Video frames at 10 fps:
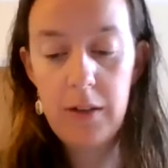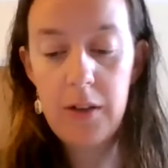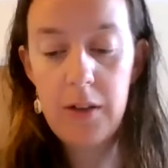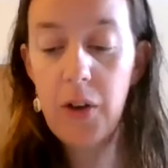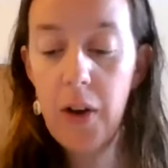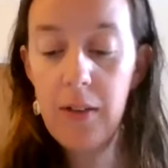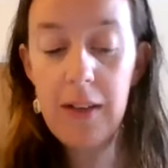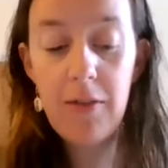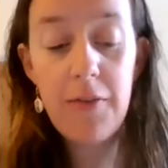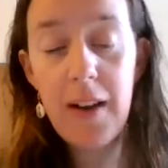to not
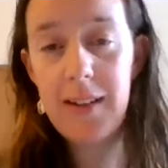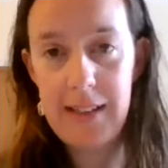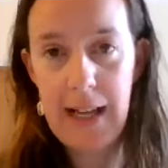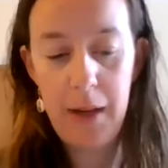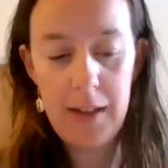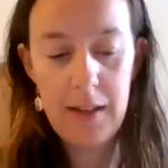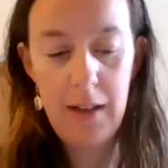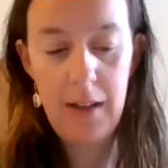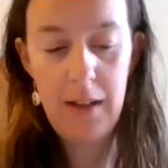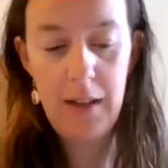only reverse his
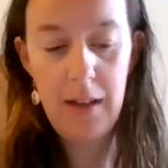habits,